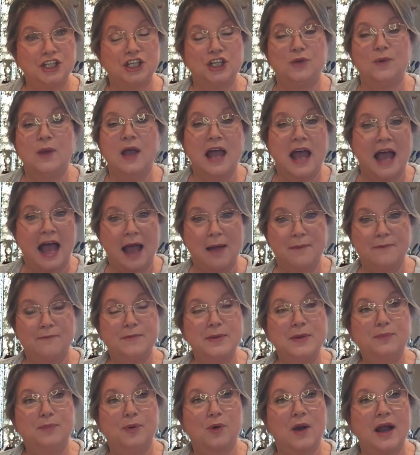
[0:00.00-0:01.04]
you, I've
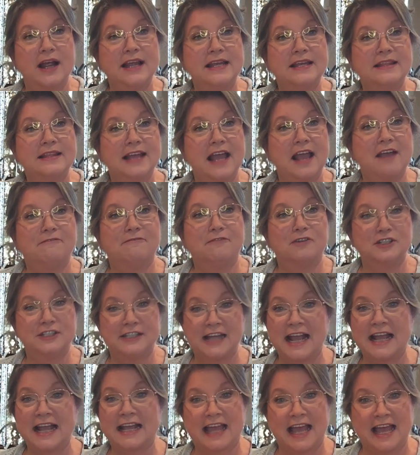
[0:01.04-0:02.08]
been praying that for
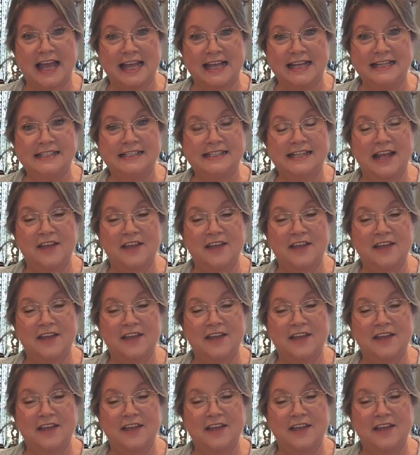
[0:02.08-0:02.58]
decades,